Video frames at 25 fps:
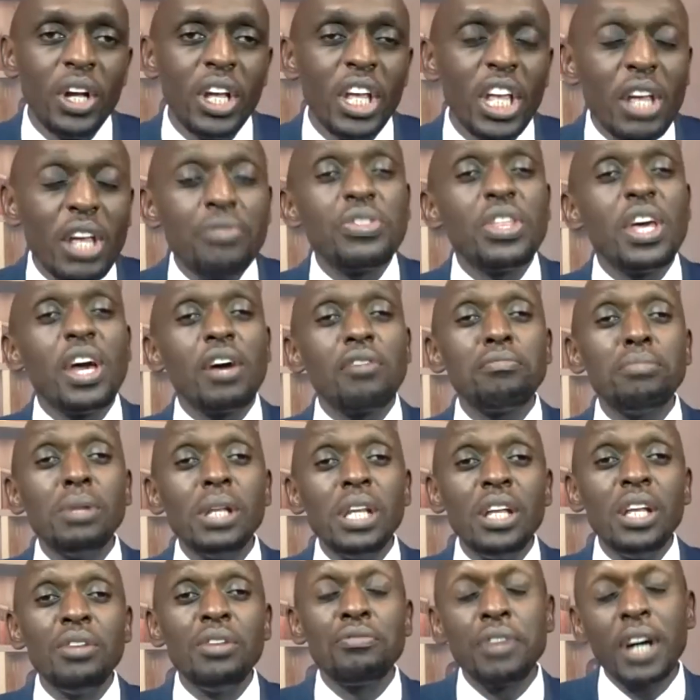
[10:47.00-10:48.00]
If they have
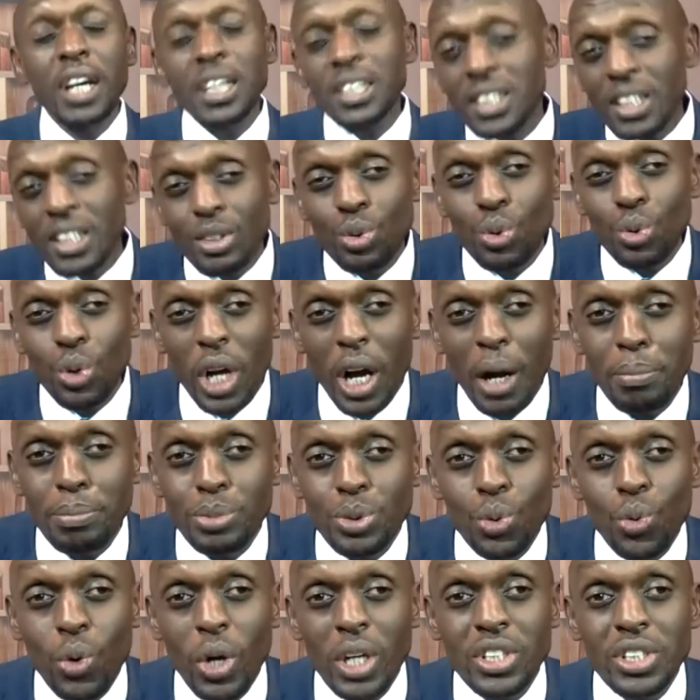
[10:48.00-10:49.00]
been invited to come
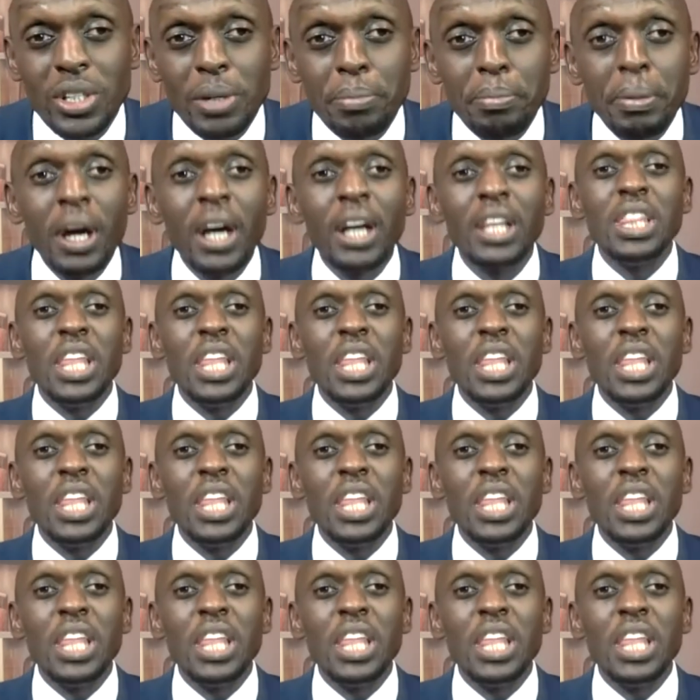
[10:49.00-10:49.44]
to worship,